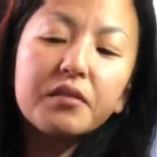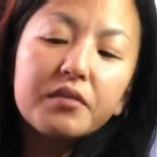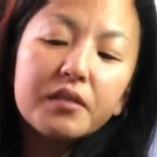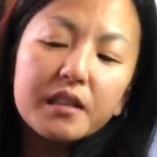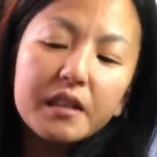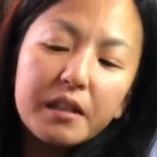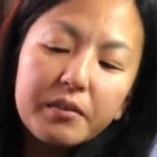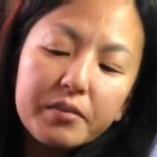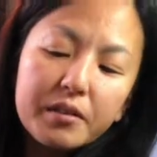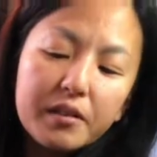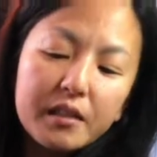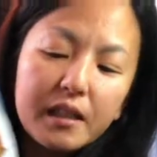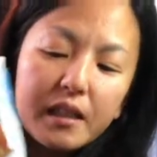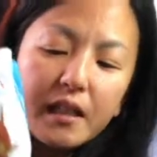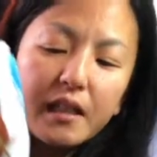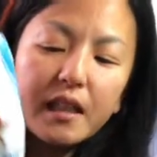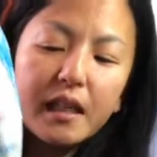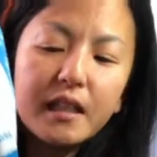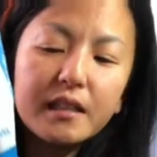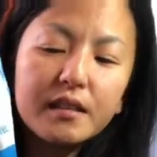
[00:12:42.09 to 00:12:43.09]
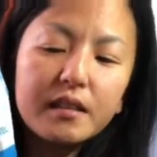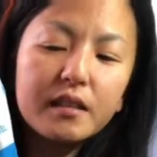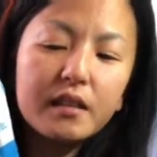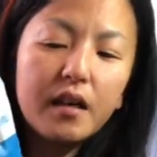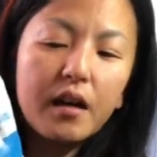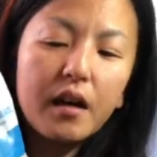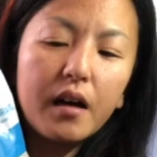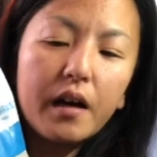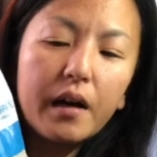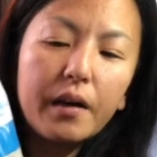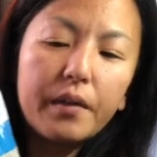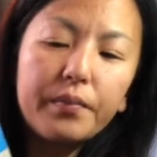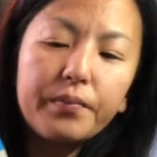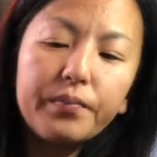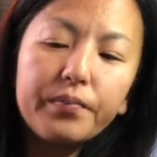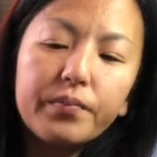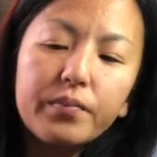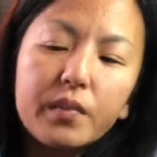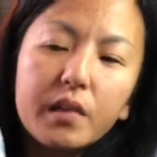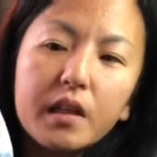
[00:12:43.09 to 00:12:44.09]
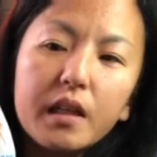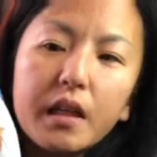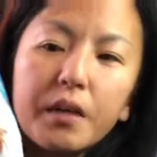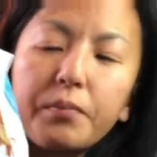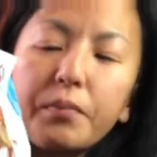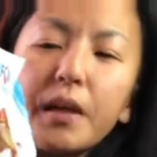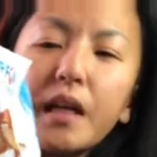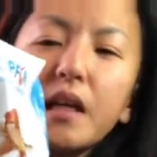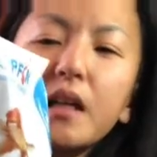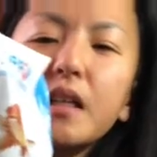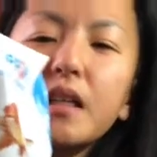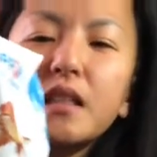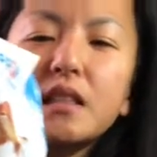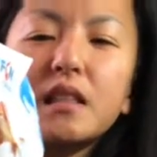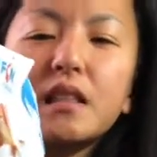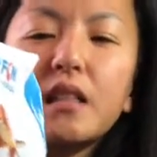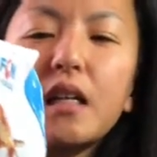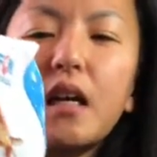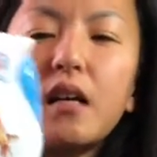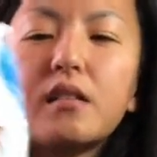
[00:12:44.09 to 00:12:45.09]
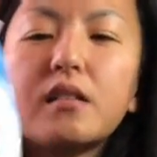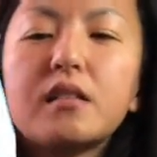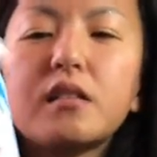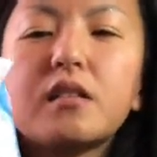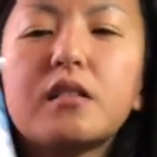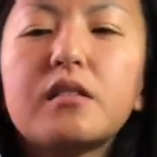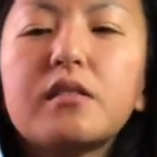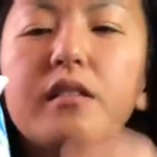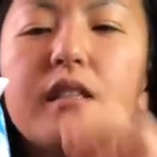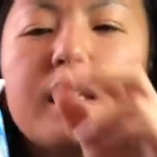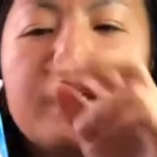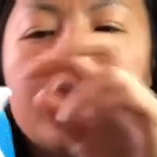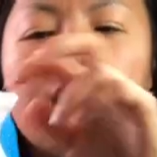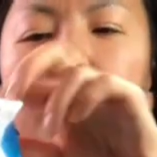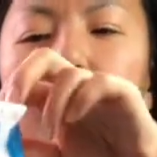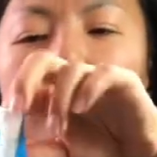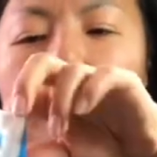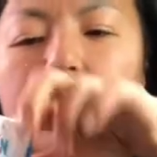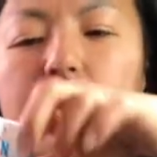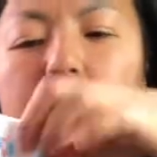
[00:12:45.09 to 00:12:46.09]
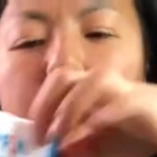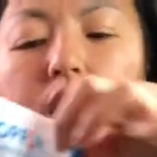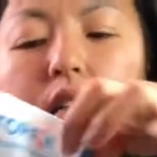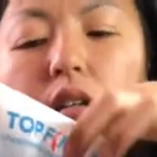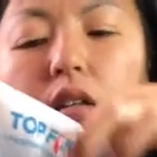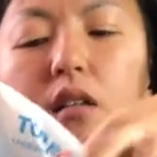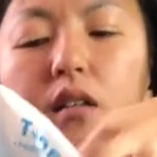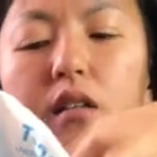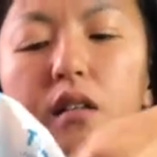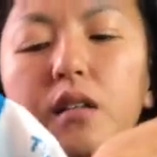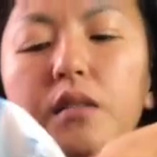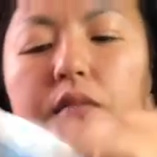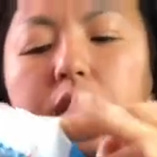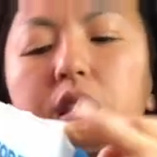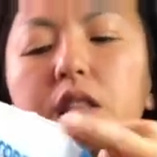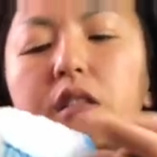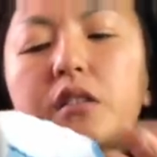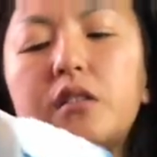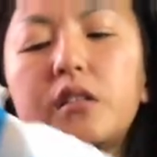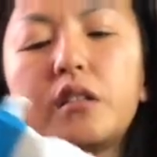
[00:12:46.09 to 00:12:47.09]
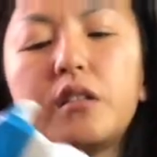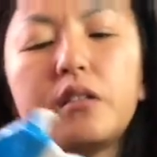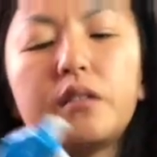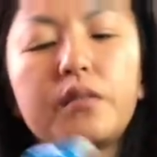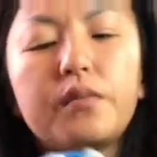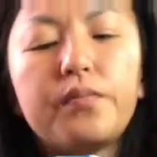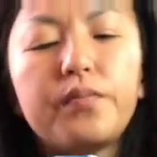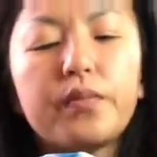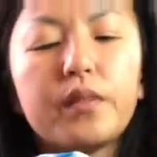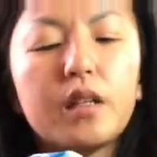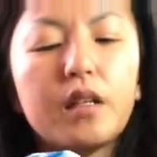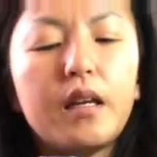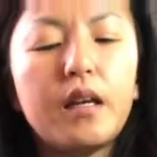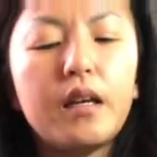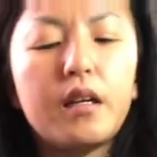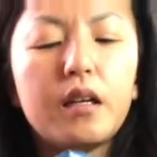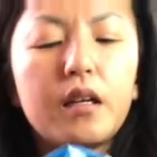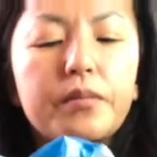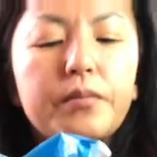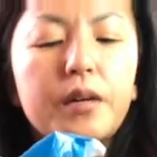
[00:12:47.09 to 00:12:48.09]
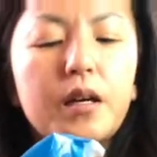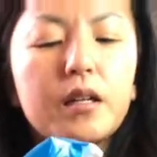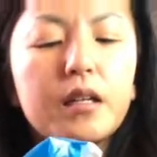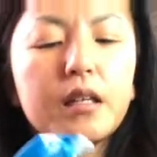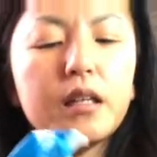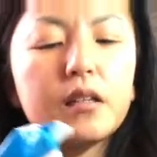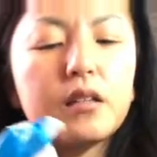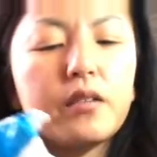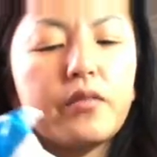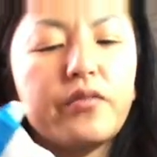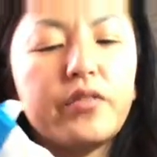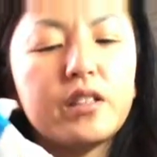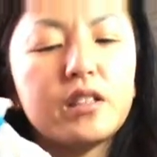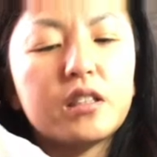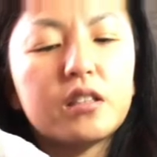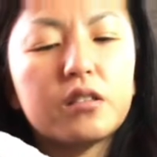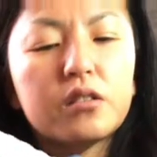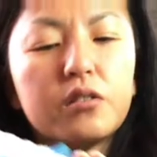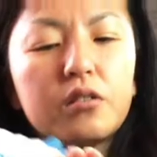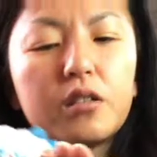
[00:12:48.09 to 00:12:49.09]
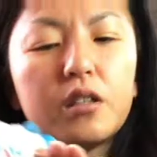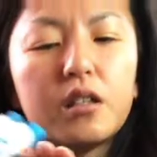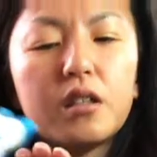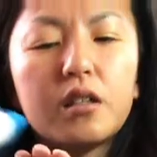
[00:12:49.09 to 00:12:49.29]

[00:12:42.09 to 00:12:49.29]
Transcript: really pretty. It has like pinkish color to it. Let me show you. And I bought it at the fish store.